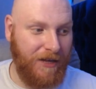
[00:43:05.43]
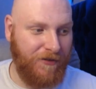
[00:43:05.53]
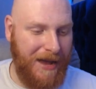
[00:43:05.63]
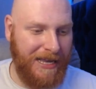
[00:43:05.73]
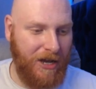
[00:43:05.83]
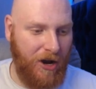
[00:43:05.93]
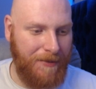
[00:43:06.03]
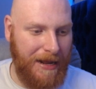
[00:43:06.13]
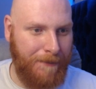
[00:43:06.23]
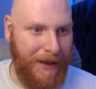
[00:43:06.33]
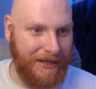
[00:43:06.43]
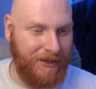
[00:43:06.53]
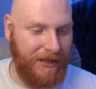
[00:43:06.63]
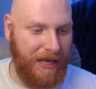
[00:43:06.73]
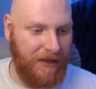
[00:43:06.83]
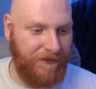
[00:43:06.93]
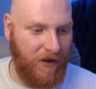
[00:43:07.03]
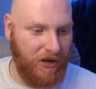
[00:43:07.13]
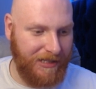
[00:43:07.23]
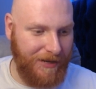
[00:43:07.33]
from Angola made it back to the
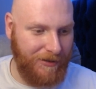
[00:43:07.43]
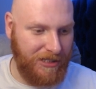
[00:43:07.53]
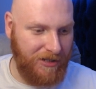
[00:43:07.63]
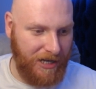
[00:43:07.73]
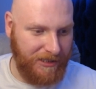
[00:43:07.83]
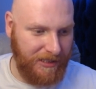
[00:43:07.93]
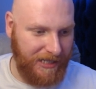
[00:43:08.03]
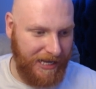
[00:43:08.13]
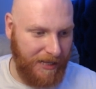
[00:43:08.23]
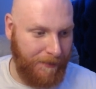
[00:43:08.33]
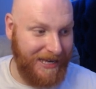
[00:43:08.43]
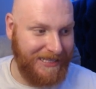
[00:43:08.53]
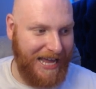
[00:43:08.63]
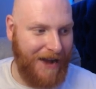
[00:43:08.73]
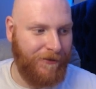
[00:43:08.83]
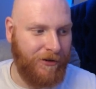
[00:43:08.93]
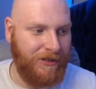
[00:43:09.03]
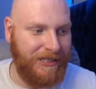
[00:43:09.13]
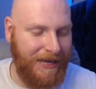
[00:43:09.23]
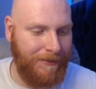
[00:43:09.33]
First League, which is nice to see. The biggest
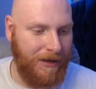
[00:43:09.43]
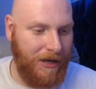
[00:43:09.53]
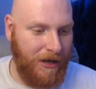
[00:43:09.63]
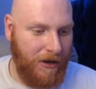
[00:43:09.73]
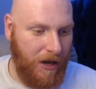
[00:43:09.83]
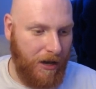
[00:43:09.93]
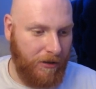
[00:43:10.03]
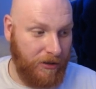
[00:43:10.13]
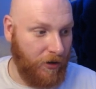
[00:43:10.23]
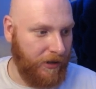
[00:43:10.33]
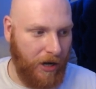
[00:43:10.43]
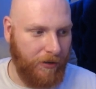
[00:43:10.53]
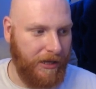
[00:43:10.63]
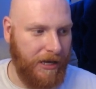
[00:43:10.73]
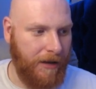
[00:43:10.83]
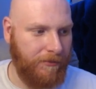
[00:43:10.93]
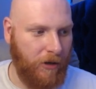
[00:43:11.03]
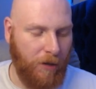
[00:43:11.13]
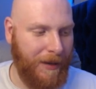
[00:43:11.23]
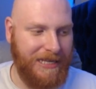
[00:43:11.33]
African team. Not
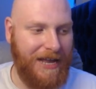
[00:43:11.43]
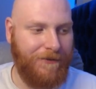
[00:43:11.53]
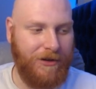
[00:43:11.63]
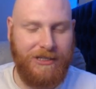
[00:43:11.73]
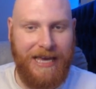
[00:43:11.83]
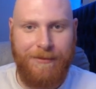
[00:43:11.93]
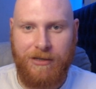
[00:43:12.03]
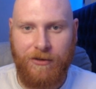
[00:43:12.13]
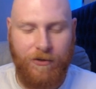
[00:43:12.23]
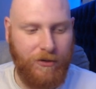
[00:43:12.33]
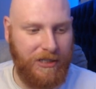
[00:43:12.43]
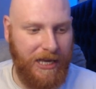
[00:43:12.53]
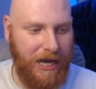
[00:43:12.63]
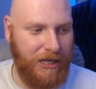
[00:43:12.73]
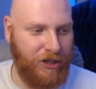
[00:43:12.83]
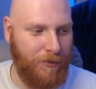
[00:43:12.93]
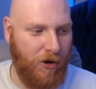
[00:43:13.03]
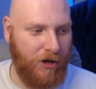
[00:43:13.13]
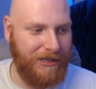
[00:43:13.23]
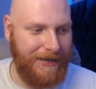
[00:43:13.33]
the biggest African team, because of course the 2
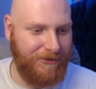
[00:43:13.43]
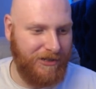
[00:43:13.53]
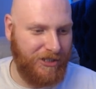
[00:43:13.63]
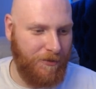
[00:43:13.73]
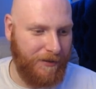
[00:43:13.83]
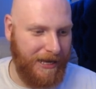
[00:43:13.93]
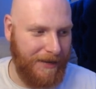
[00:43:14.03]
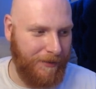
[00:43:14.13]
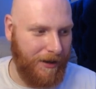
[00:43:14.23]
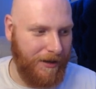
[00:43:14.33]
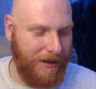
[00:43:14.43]
Moroccan teams are in the Super League, but